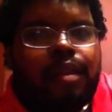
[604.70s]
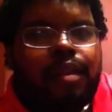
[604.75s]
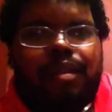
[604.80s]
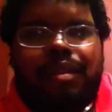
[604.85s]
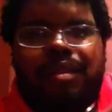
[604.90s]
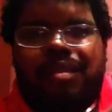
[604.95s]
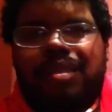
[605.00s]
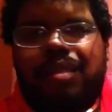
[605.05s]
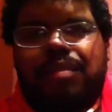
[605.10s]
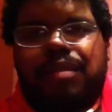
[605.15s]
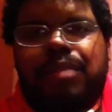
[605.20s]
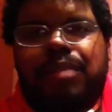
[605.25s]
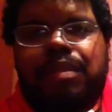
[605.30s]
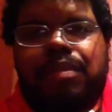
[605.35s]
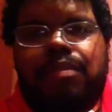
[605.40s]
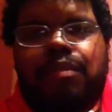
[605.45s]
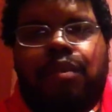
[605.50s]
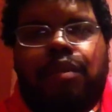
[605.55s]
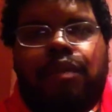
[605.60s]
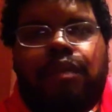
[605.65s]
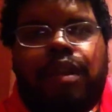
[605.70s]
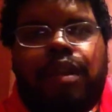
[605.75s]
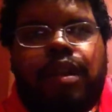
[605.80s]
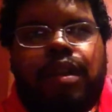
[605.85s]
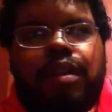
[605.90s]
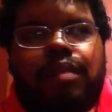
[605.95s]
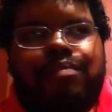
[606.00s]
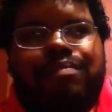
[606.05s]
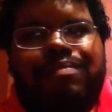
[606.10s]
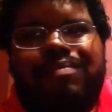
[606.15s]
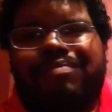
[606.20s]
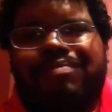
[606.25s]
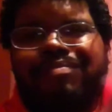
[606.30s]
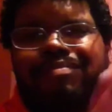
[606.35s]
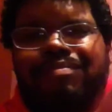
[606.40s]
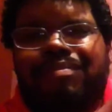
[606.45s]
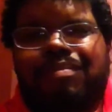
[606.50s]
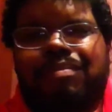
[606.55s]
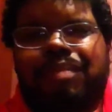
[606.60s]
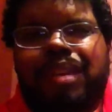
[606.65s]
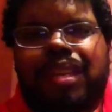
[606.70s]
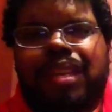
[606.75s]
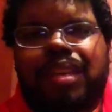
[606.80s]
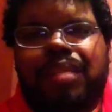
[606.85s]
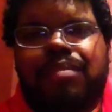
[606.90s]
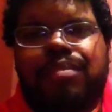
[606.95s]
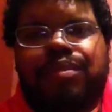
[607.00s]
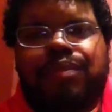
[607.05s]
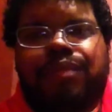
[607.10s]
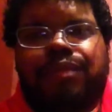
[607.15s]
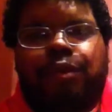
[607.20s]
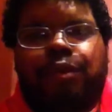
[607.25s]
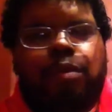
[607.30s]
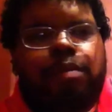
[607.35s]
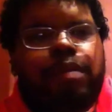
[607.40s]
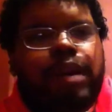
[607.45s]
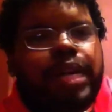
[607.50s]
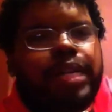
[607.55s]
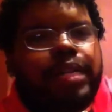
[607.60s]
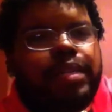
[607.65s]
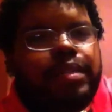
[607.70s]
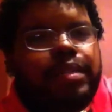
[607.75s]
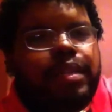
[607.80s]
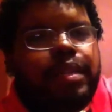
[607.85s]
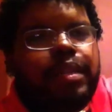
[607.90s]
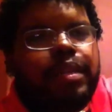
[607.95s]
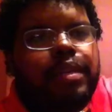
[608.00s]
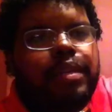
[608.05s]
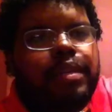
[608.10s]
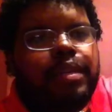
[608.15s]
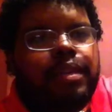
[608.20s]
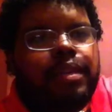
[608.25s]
This seems to be more of a medium to full body stick.